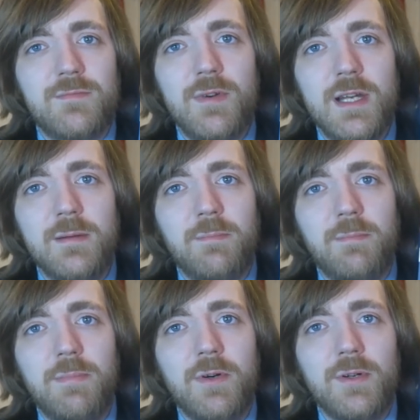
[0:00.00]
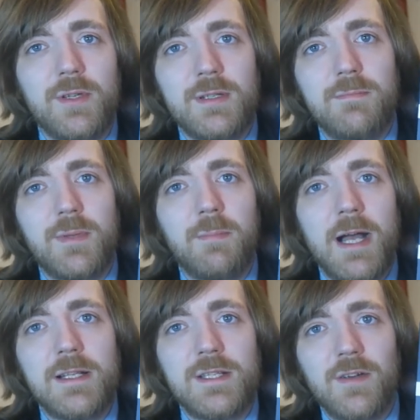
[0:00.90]
really bored the, the
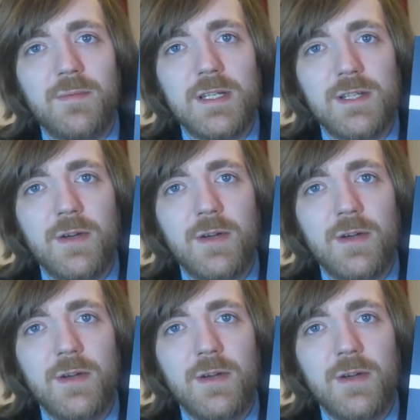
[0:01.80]
pants off me.